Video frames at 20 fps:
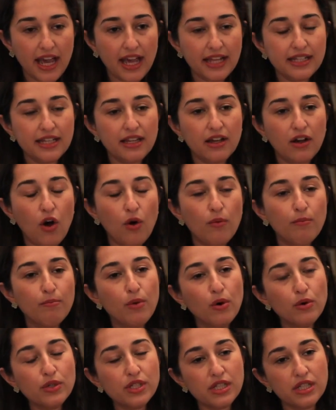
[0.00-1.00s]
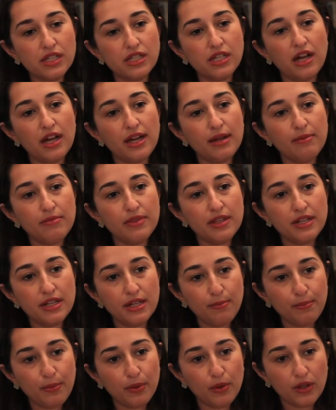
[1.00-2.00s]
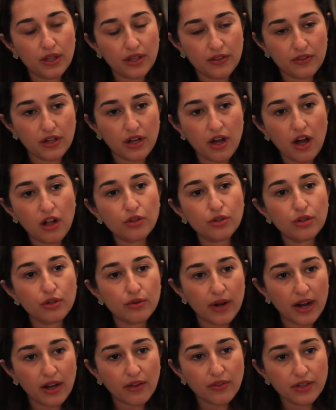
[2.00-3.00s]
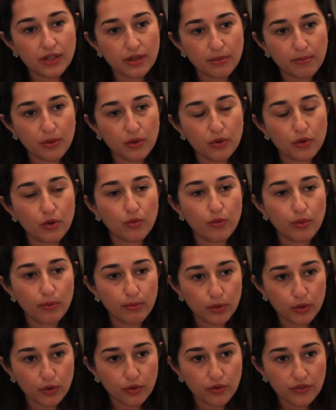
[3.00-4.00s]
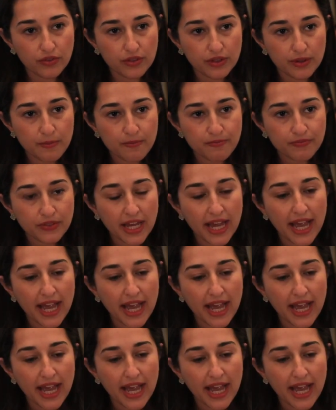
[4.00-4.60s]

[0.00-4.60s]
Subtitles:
and most of the time the nipple and the color around the nipple are removed.